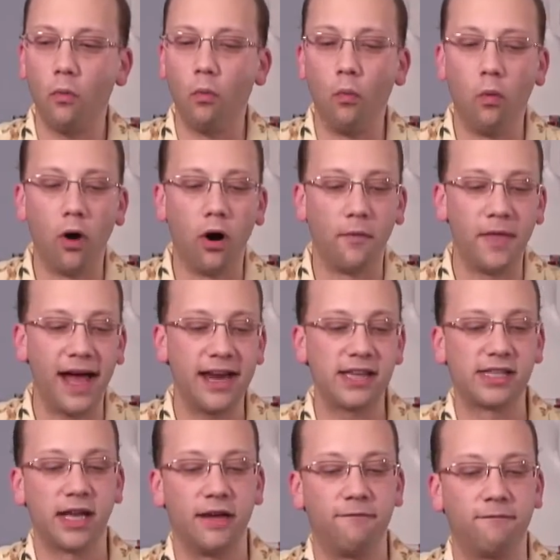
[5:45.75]
Whoa, that
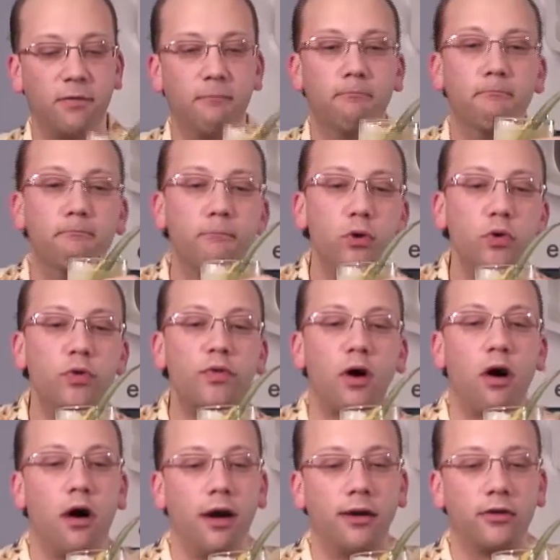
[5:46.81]
is like vermouth
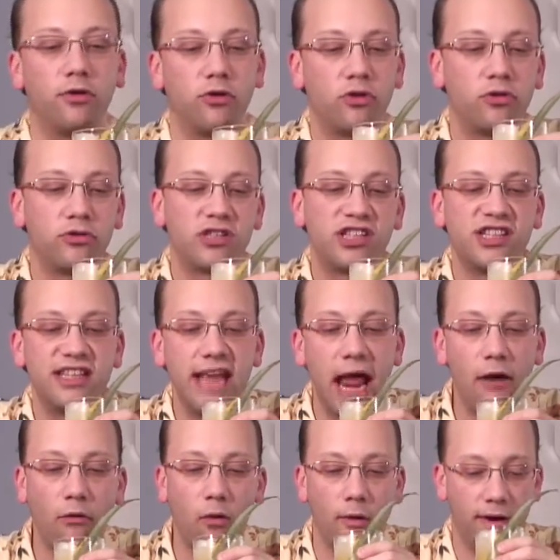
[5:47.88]
on
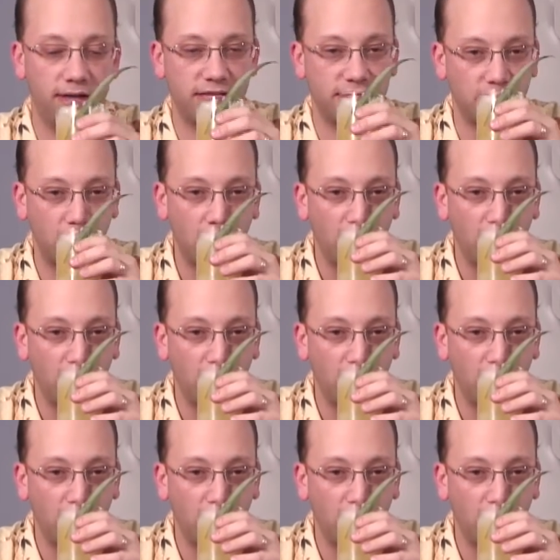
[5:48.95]
steroids.